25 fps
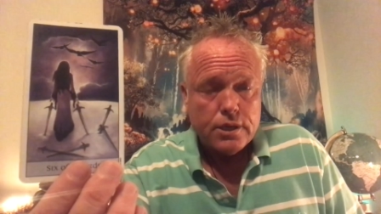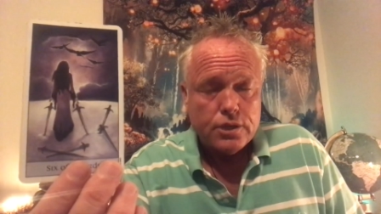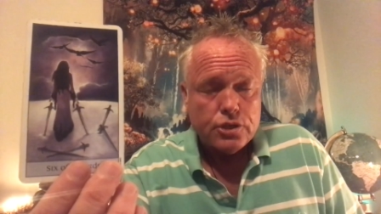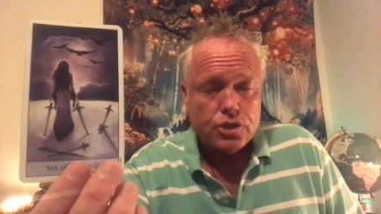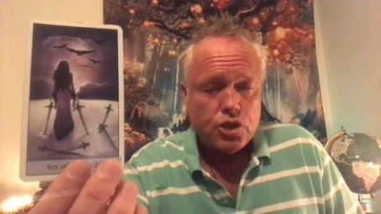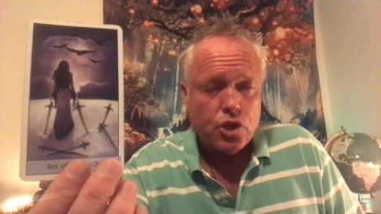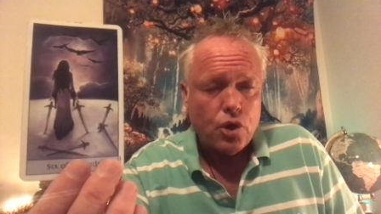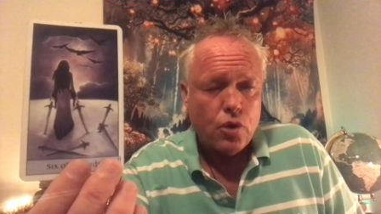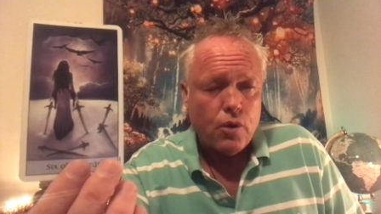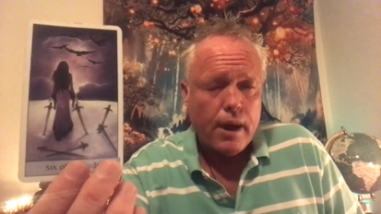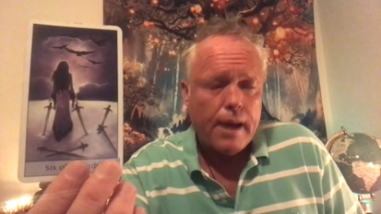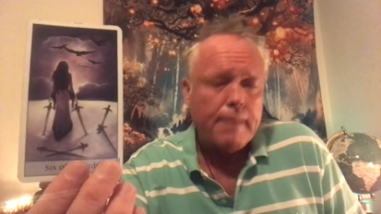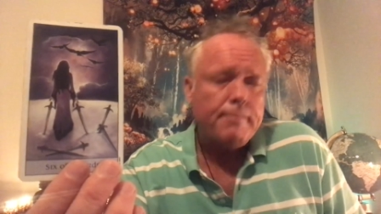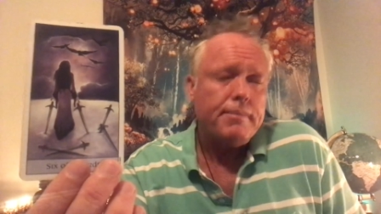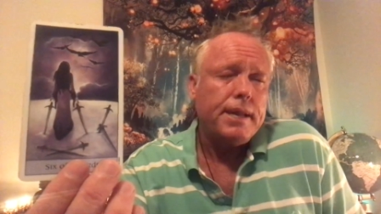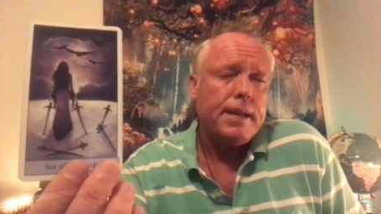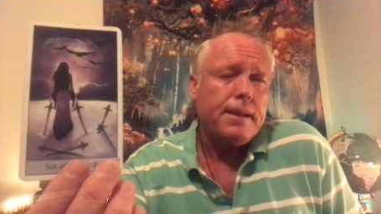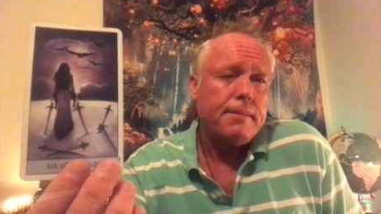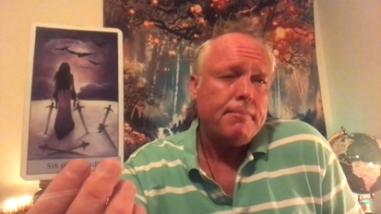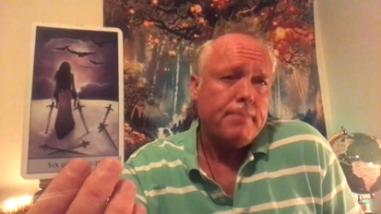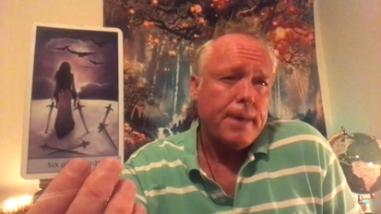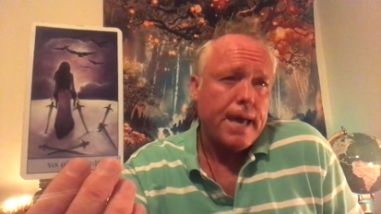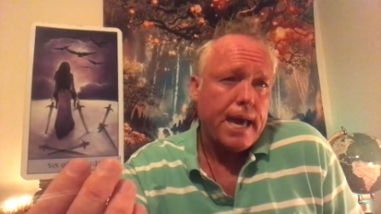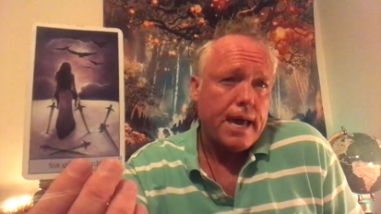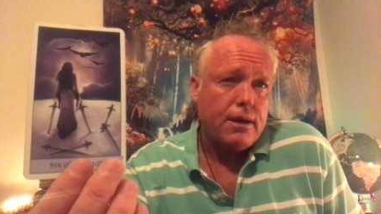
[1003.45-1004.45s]
So I've
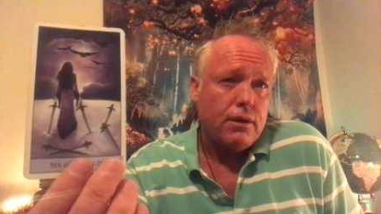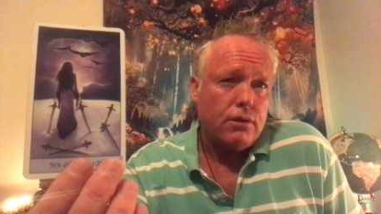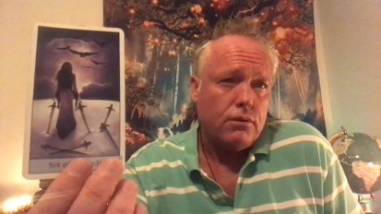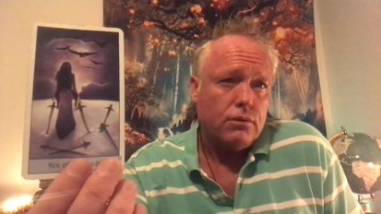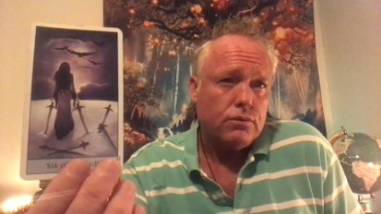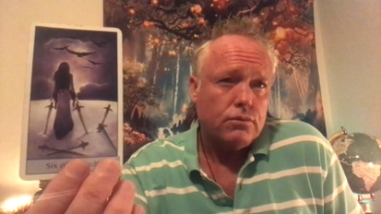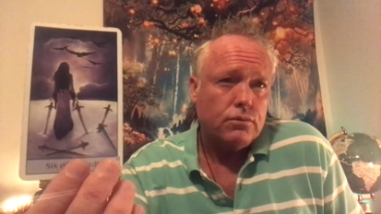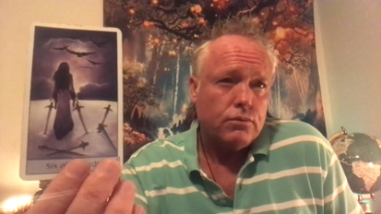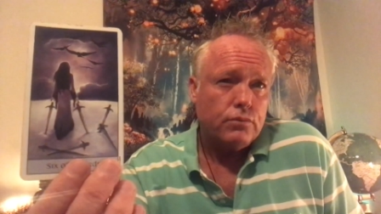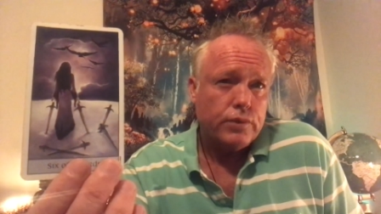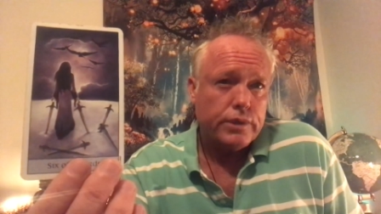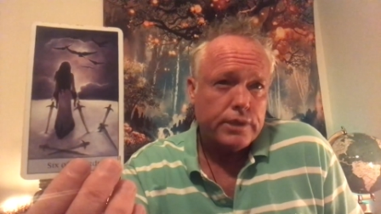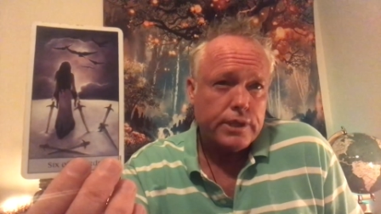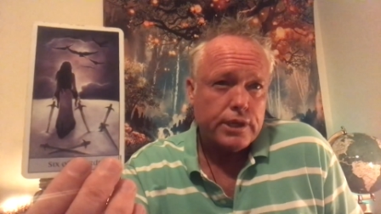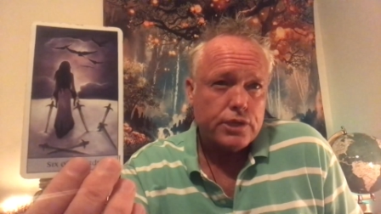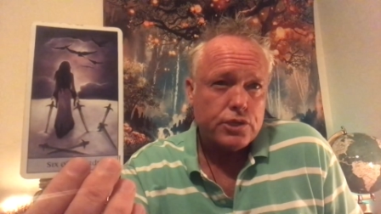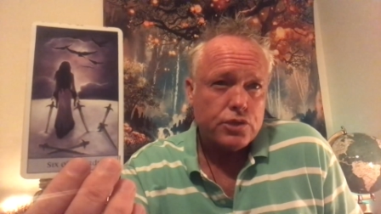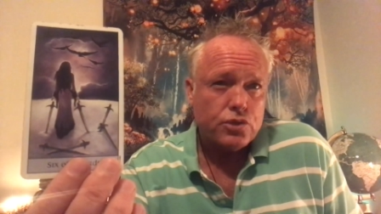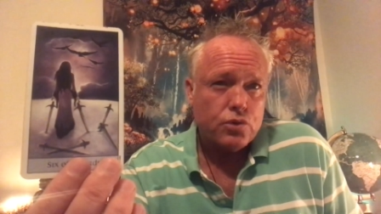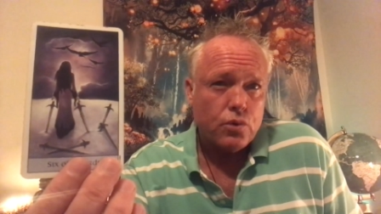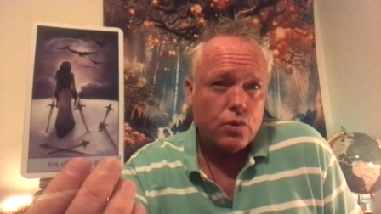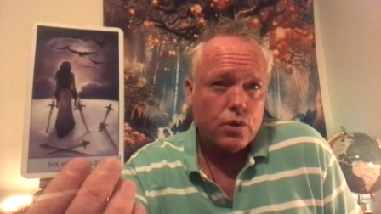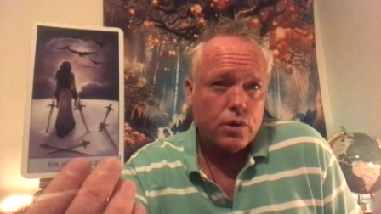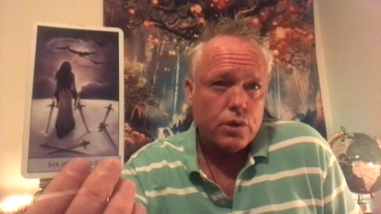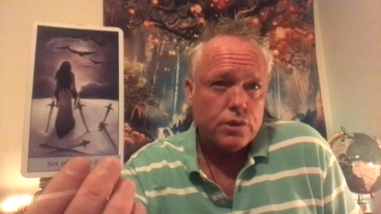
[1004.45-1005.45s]
been in battle with
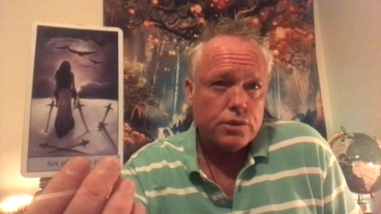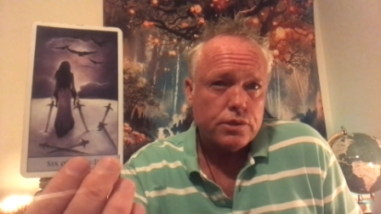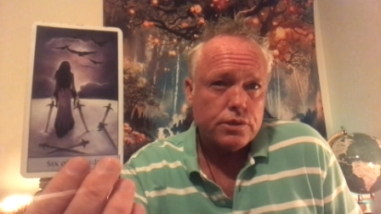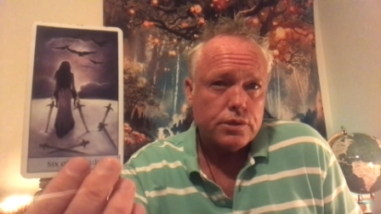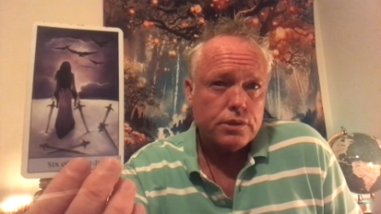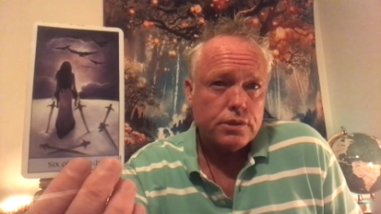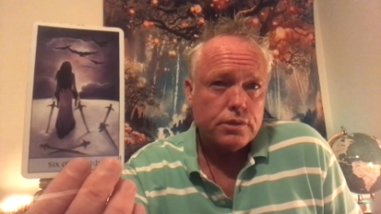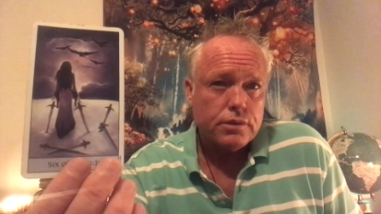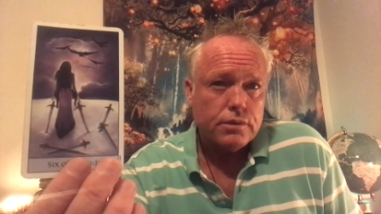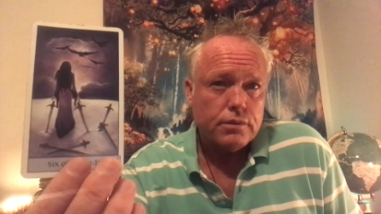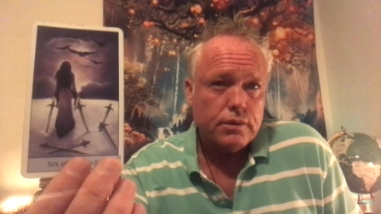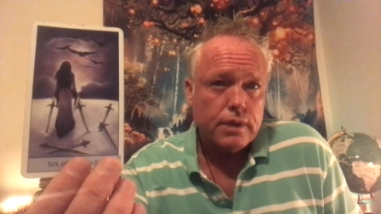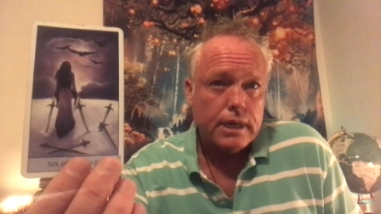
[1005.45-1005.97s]
these swords,